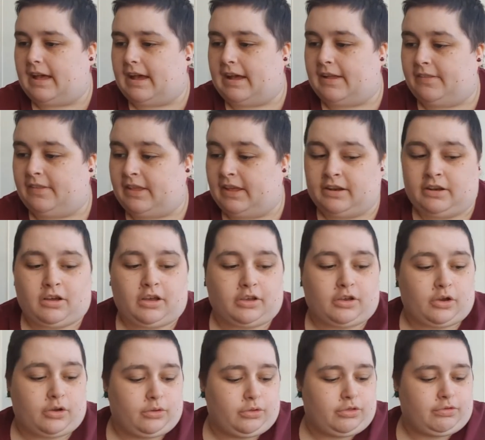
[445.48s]
And then I
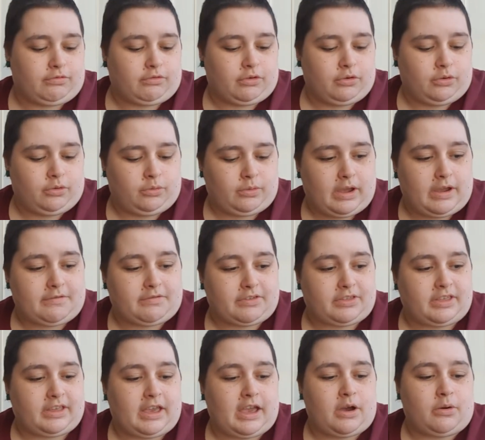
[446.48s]
go through
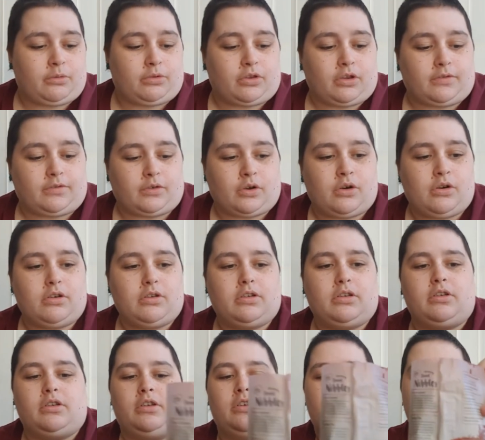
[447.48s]
everything else I've
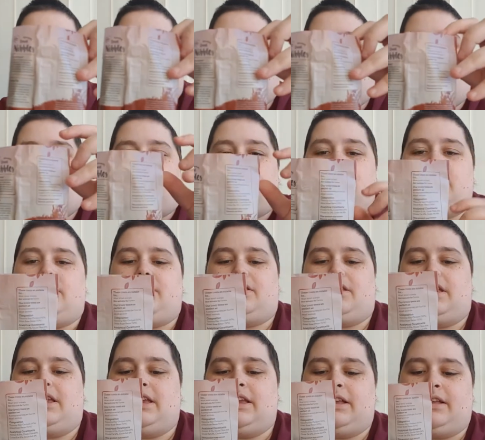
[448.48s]
got. So
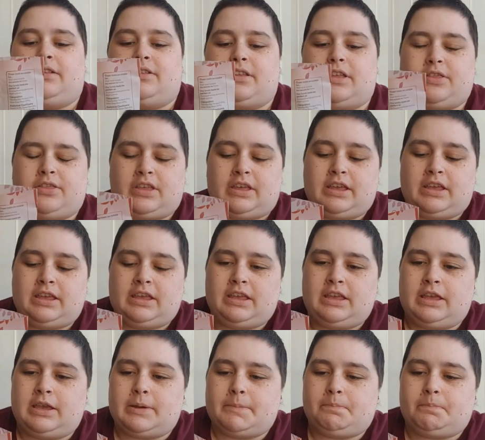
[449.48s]
this is
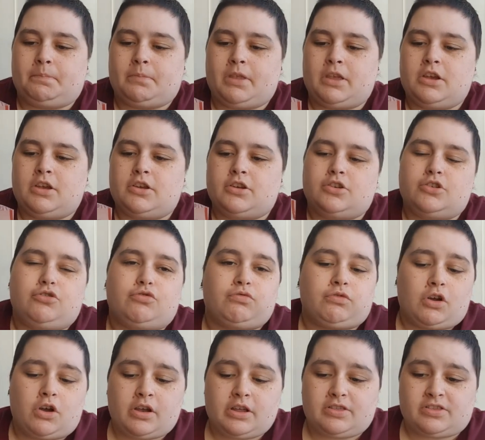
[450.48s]
the
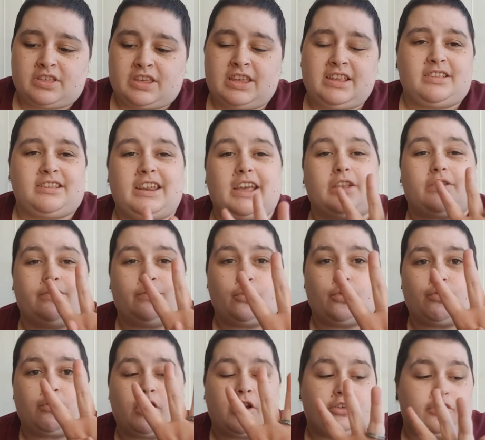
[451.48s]
dried, these next
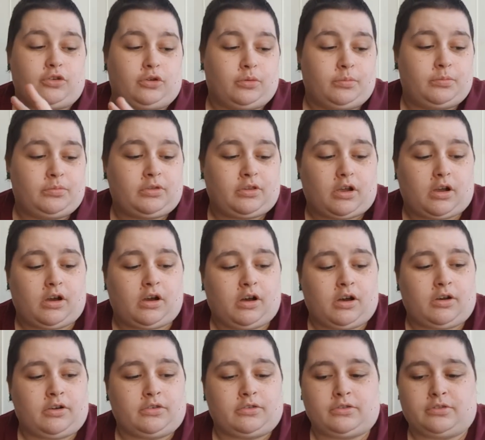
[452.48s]
four items
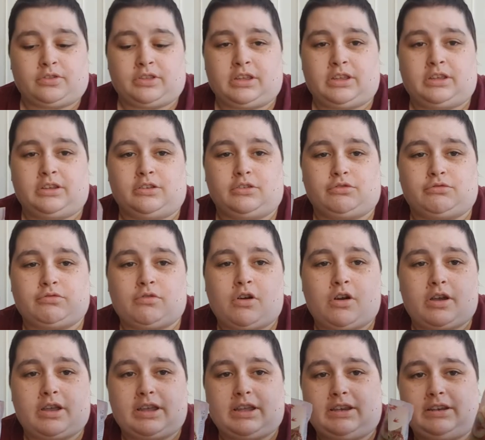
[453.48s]
are the
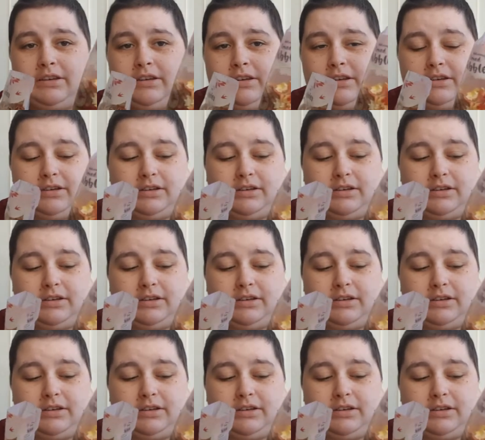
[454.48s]
dried